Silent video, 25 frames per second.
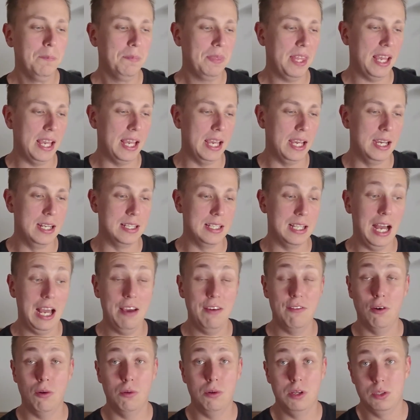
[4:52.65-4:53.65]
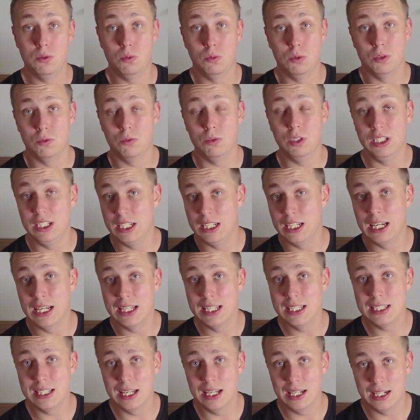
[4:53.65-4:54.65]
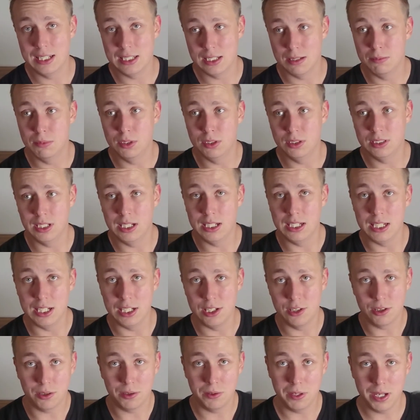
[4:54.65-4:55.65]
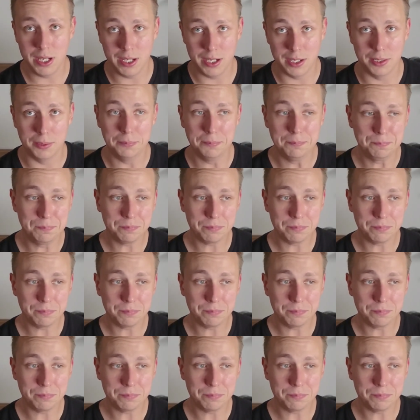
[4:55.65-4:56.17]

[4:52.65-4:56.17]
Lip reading: And I've always was really against that as a multi-niche creator.